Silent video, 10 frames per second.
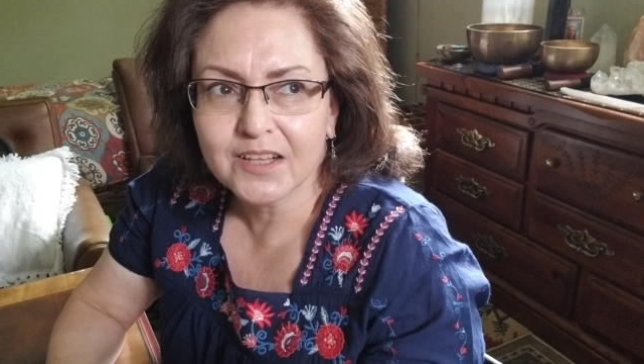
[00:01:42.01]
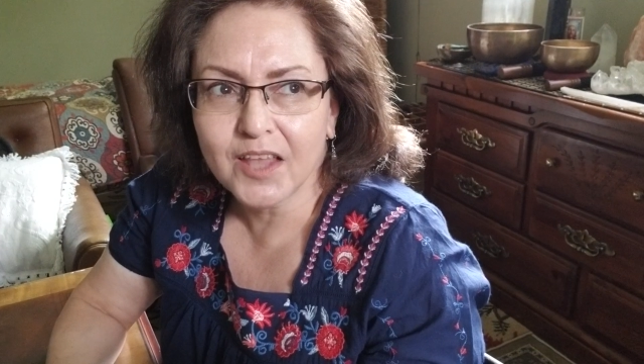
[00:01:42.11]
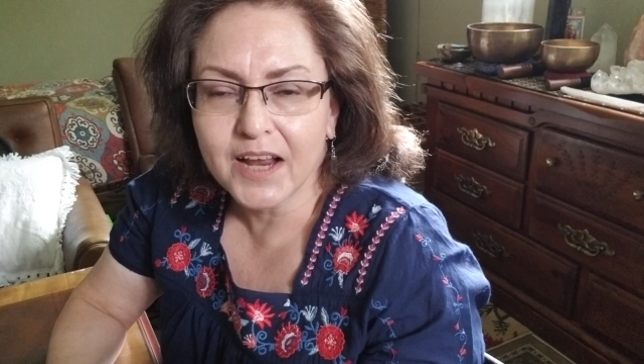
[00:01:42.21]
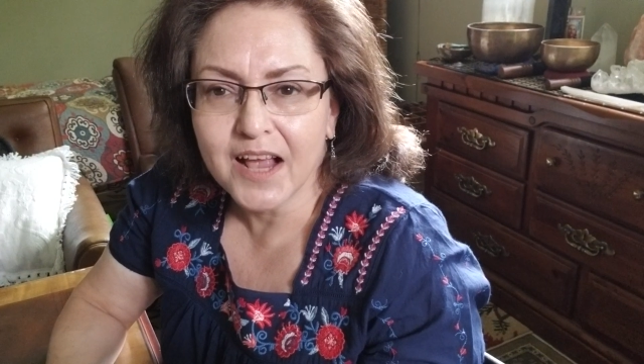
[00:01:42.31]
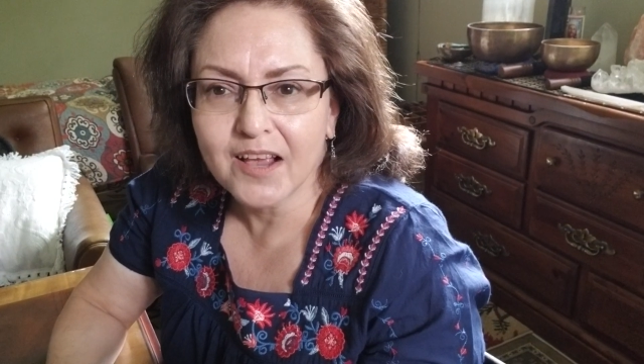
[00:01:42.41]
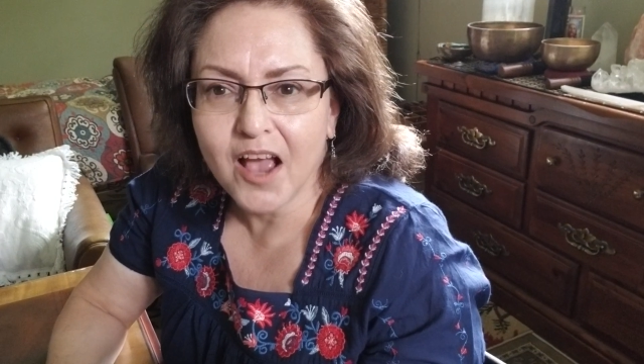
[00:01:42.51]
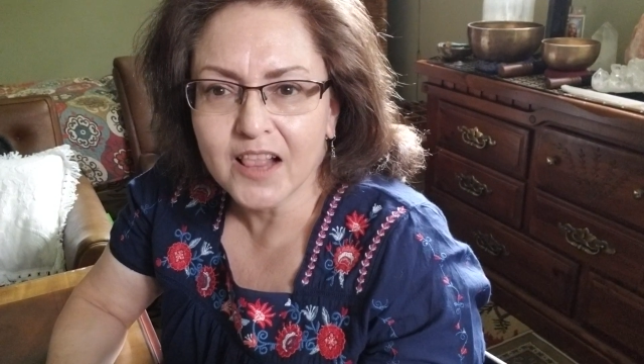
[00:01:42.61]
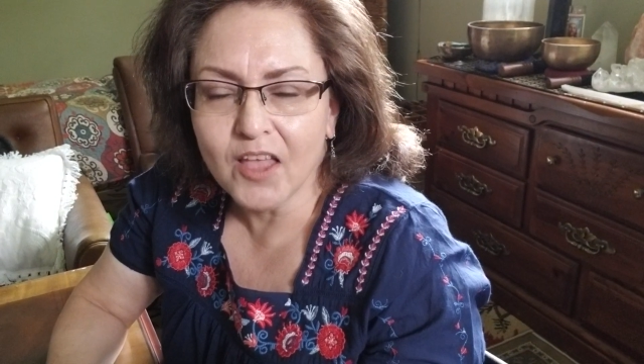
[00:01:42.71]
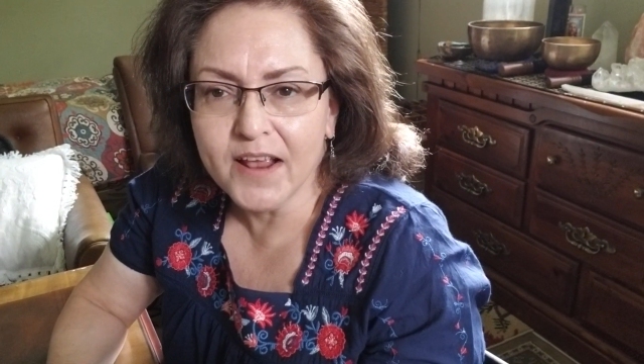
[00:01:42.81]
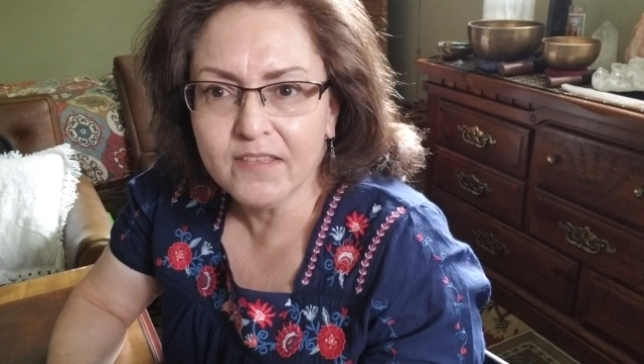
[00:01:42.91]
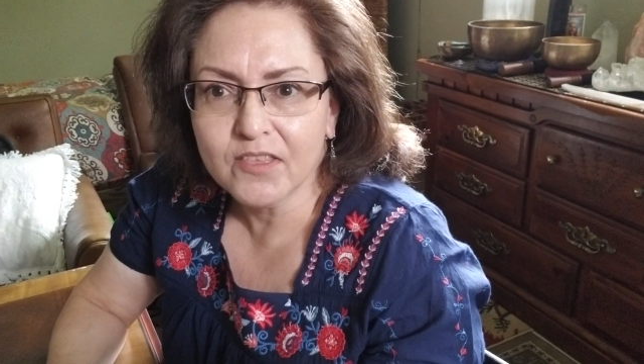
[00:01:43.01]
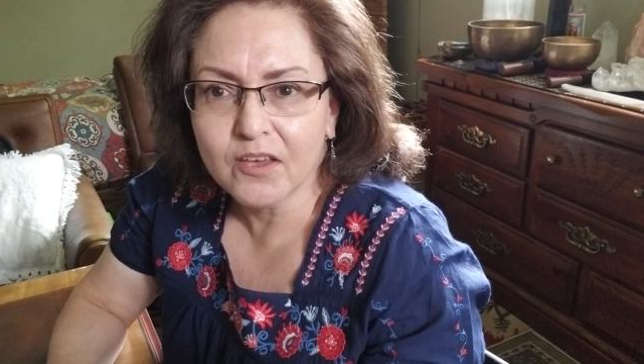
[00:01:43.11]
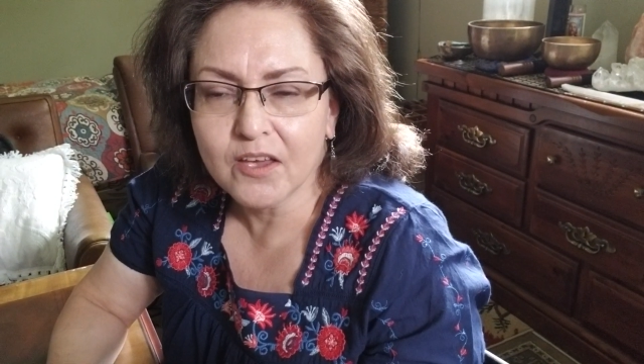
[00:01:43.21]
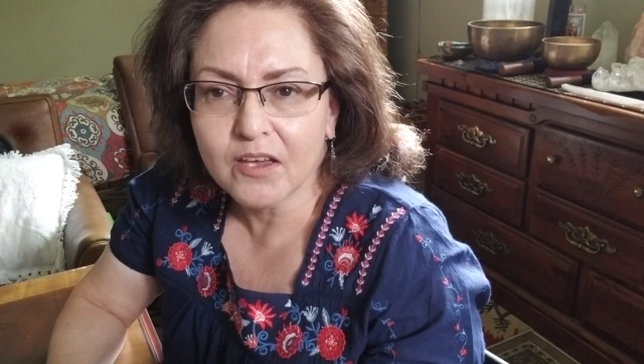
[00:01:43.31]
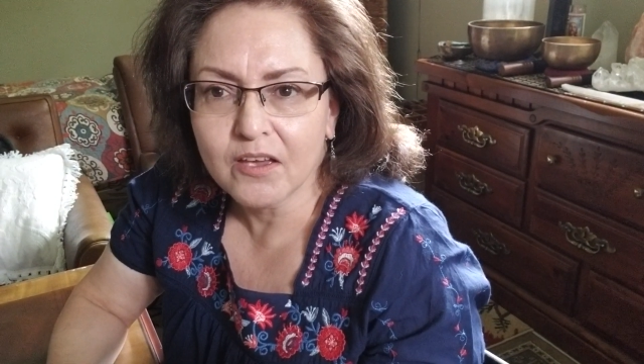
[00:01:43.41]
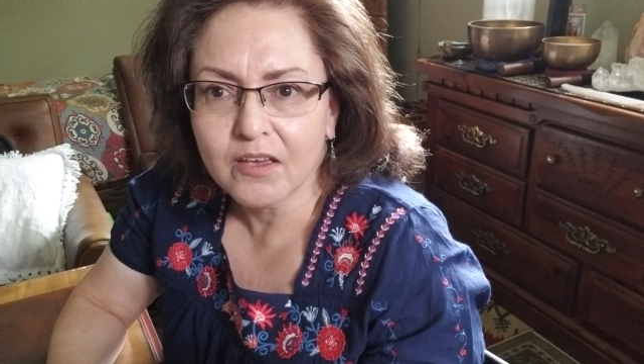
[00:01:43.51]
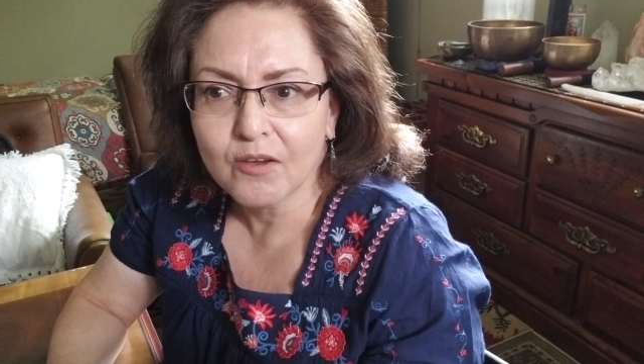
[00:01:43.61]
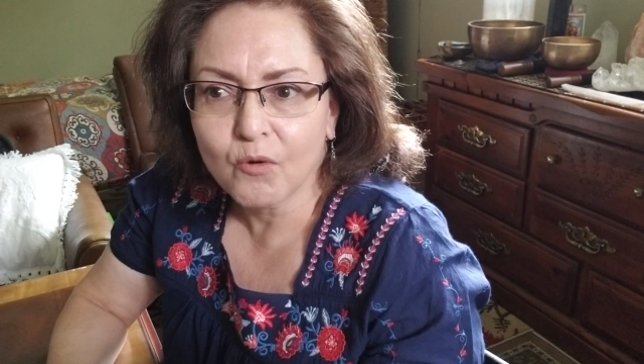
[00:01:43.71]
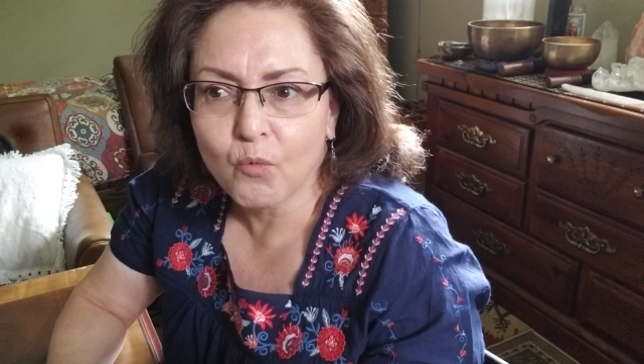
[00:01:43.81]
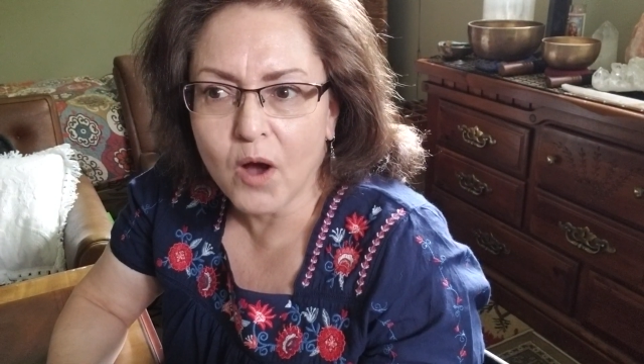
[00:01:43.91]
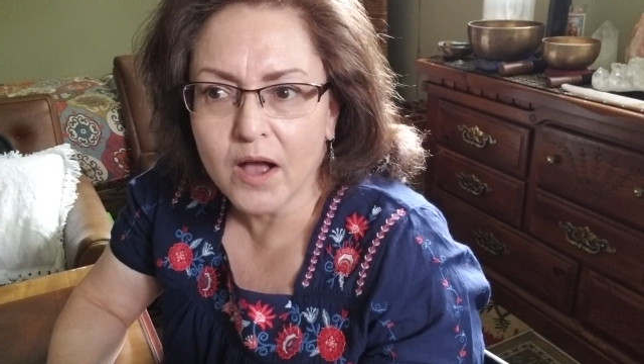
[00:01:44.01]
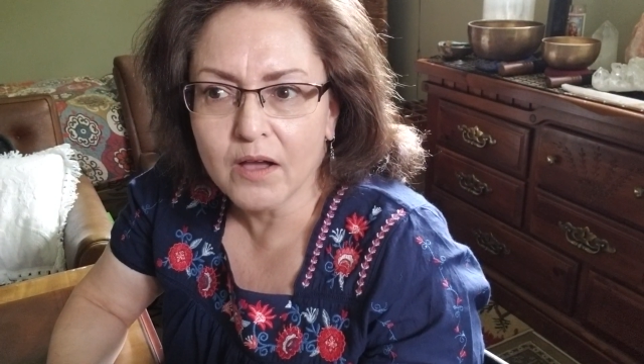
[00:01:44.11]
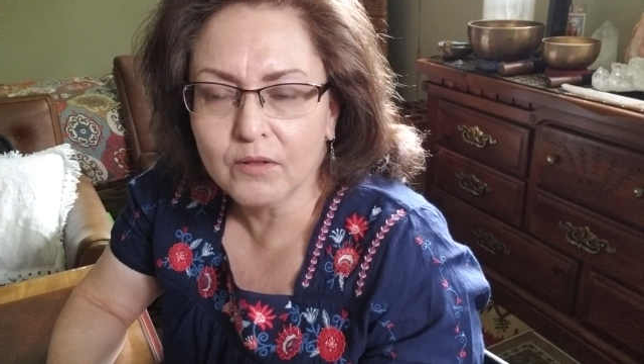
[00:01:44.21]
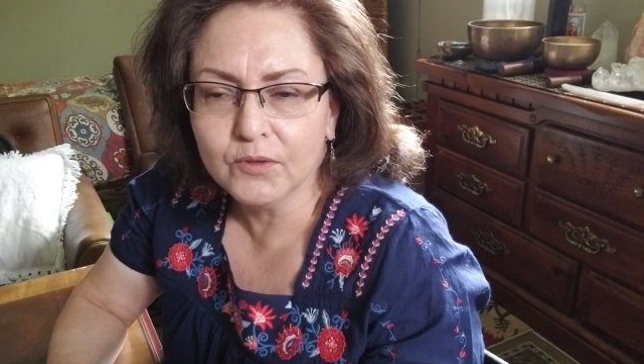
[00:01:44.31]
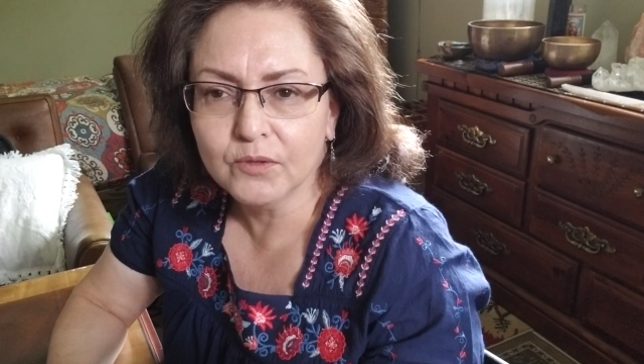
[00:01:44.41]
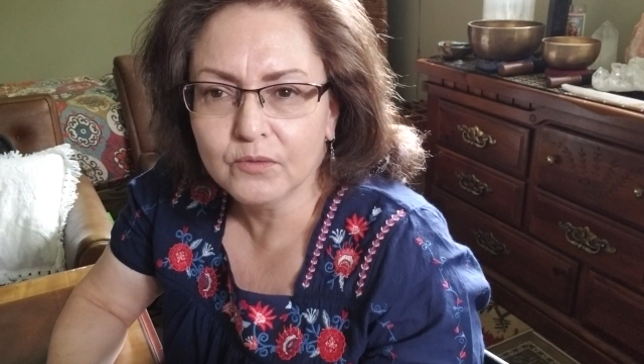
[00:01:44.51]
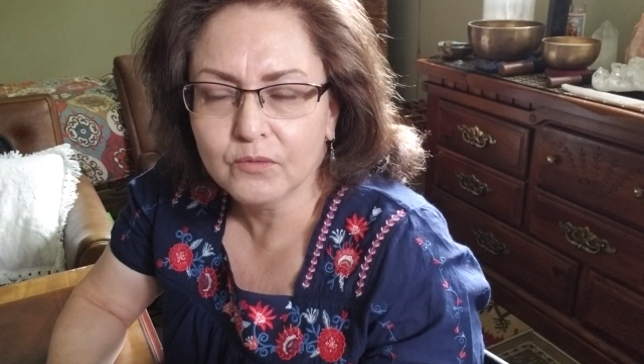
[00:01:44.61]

like I like the wild,